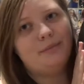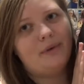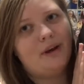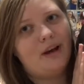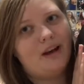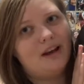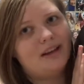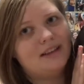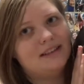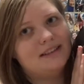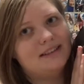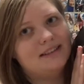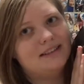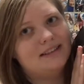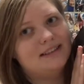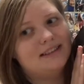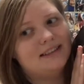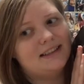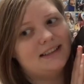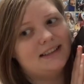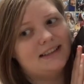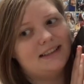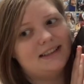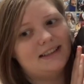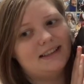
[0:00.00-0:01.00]
box
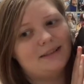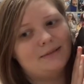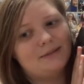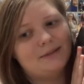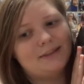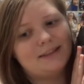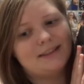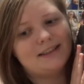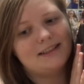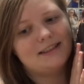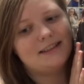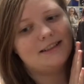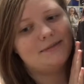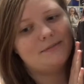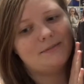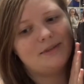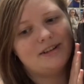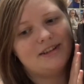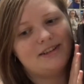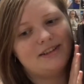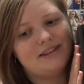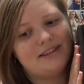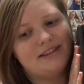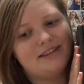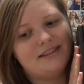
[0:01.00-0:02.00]
and I'm talking
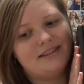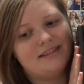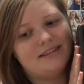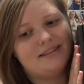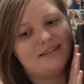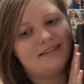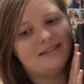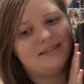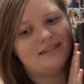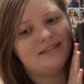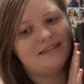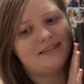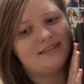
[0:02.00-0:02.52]
American.